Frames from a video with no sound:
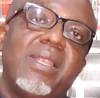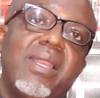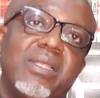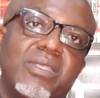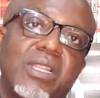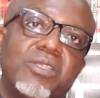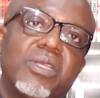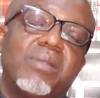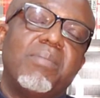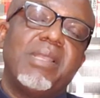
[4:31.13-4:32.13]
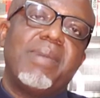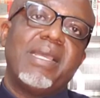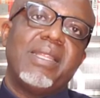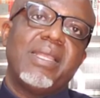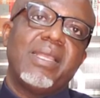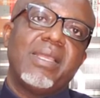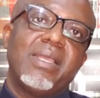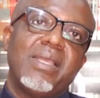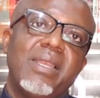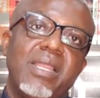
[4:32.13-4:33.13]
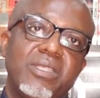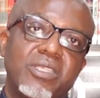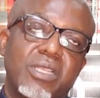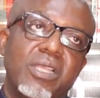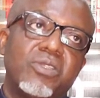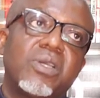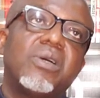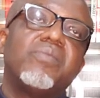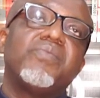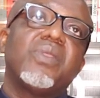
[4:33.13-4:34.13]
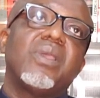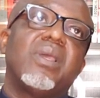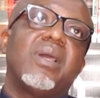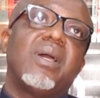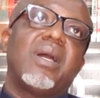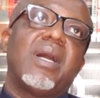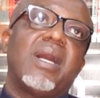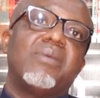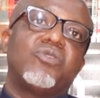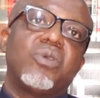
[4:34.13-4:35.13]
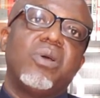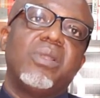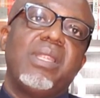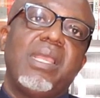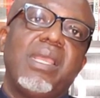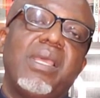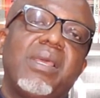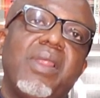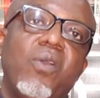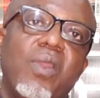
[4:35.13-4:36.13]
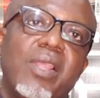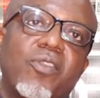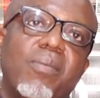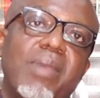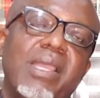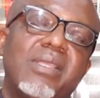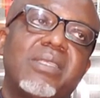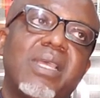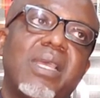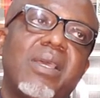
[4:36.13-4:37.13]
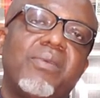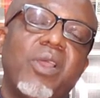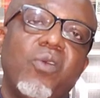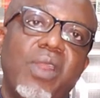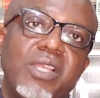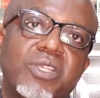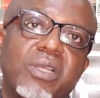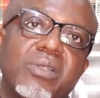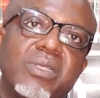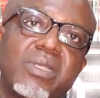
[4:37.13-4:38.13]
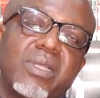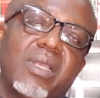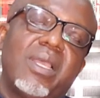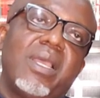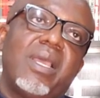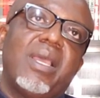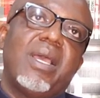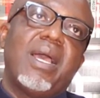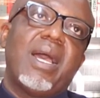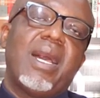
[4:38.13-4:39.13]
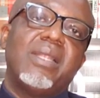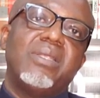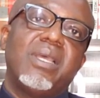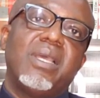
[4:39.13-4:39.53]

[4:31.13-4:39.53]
legislation made by the legislature. So the regulator makes regulations and